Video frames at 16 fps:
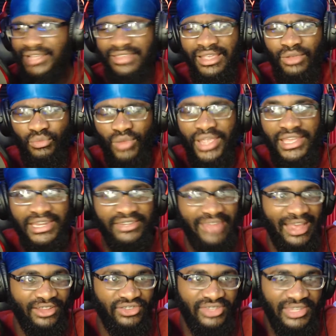Reigen is
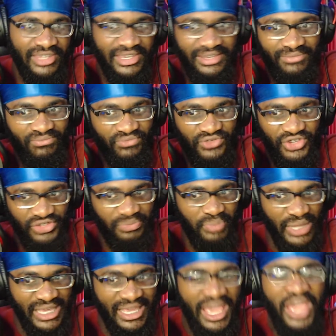actually just
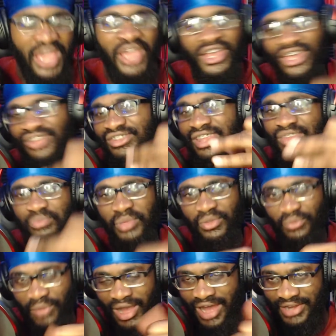being because let's
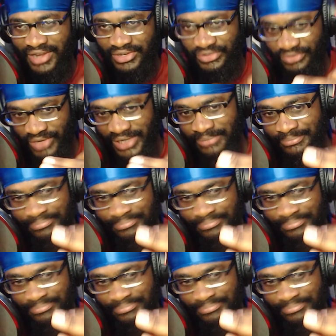be honest, right?